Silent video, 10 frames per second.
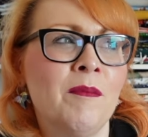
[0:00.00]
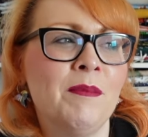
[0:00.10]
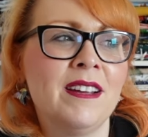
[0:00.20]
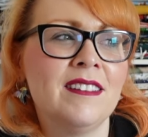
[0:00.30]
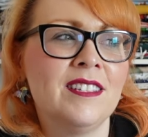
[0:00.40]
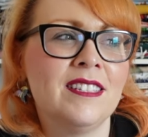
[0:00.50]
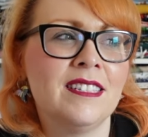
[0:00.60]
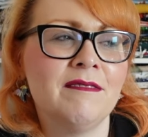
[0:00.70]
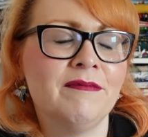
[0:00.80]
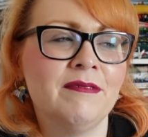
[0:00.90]

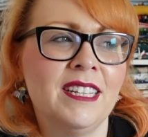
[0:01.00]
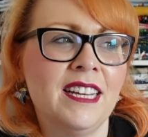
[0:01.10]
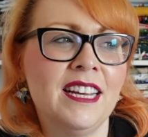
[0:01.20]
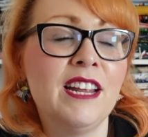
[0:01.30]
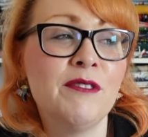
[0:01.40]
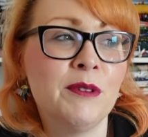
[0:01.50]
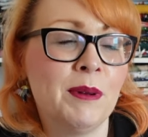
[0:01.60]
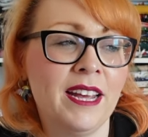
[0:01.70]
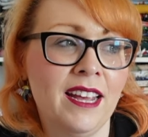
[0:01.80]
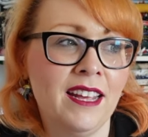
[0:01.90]
Because
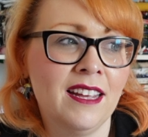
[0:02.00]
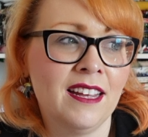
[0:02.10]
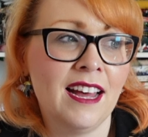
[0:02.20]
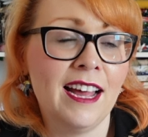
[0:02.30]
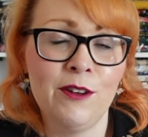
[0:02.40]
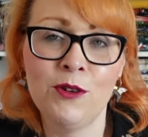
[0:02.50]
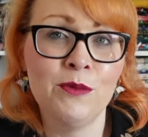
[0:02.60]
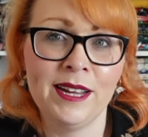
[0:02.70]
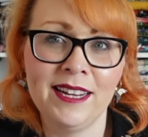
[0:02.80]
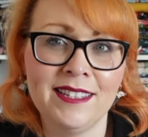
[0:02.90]
inevitably, I'll
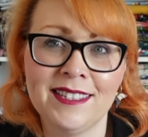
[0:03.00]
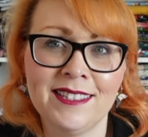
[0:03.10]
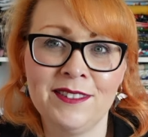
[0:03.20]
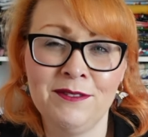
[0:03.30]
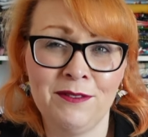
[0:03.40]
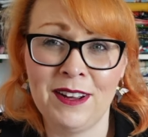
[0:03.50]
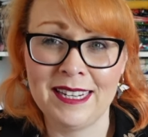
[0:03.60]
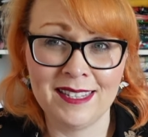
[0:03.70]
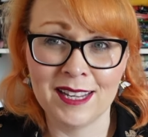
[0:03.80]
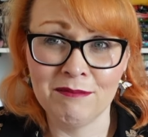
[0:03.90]
always
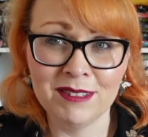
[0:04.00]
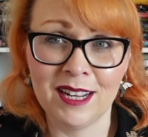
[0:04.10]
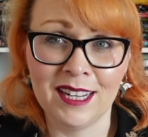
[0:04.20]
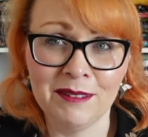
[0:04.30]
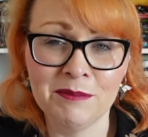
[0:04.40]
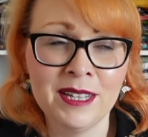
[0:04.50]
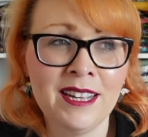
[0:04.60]
find some time,